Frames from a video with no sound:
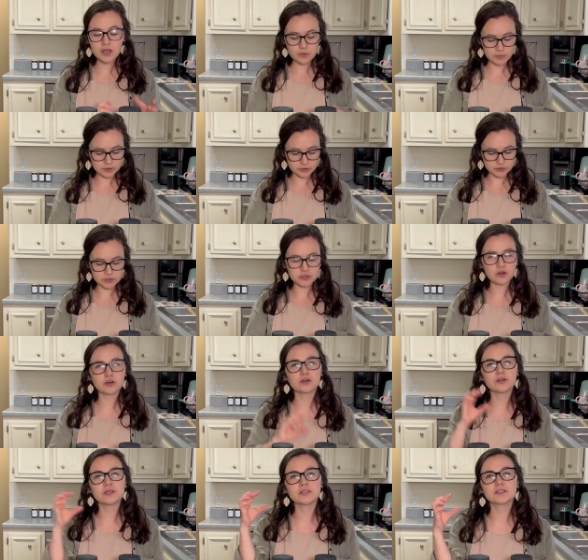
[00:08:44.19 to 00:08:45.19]
When your
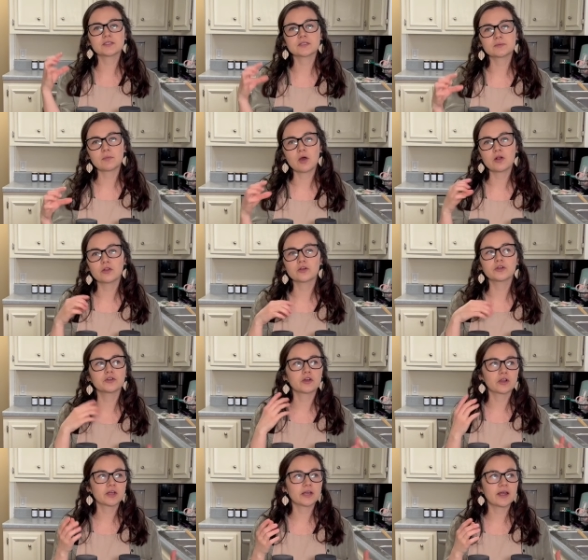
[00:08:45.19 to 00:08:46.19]
starter is smaller, you're
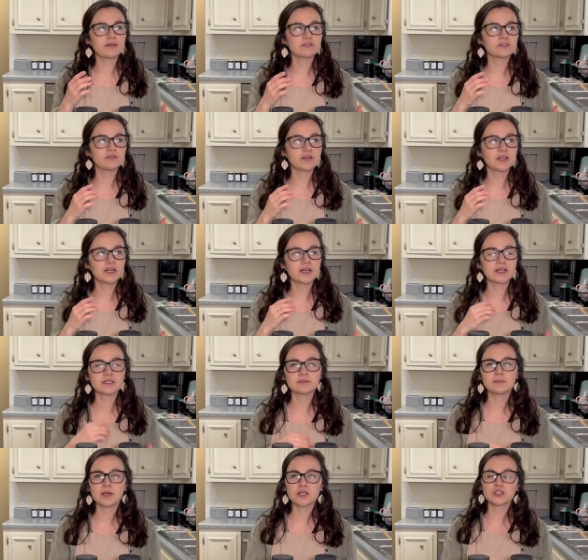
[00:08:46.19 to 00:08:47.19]
not going to have to feed it as
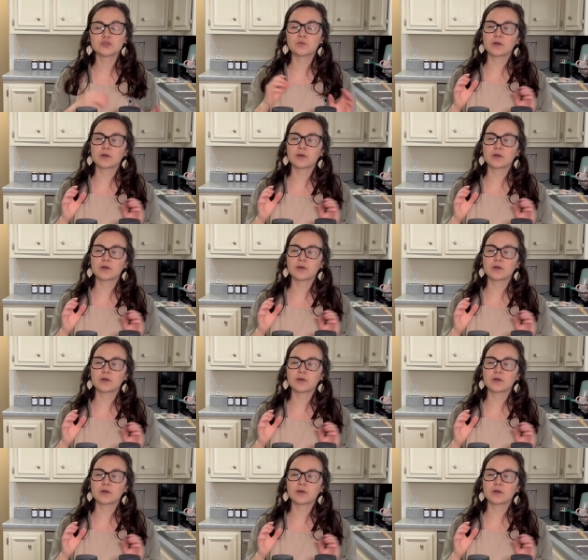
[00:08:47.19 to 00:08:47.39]
much.